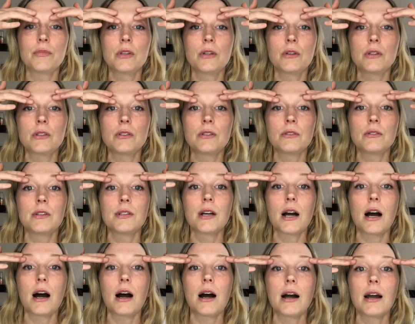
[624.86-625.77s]
you can do
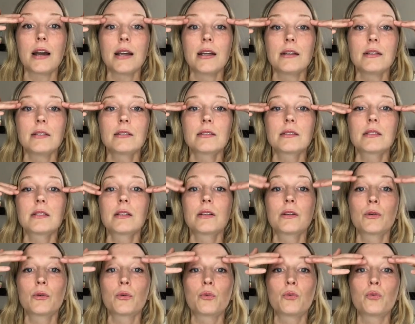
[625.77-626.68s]
the eyes
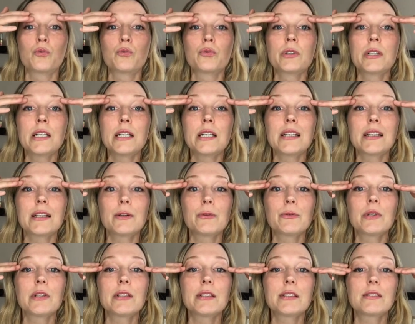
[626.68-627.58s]
really,
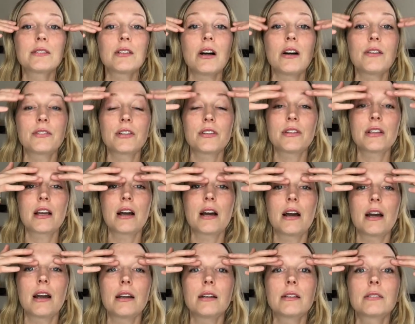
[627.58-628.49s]
really soft in the
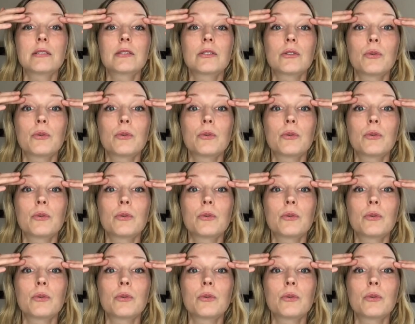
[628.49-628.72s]
eyes.